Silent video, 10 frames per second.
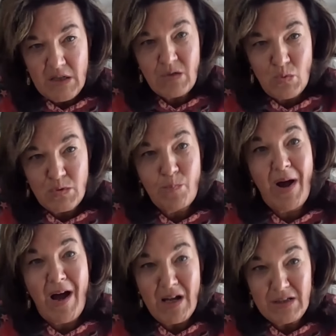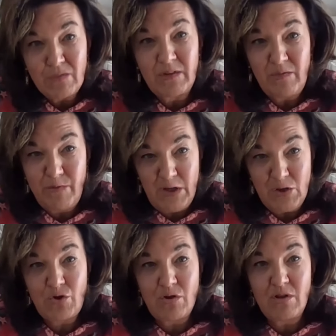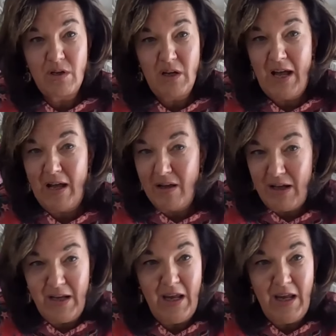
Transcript: This was part of the vision uh,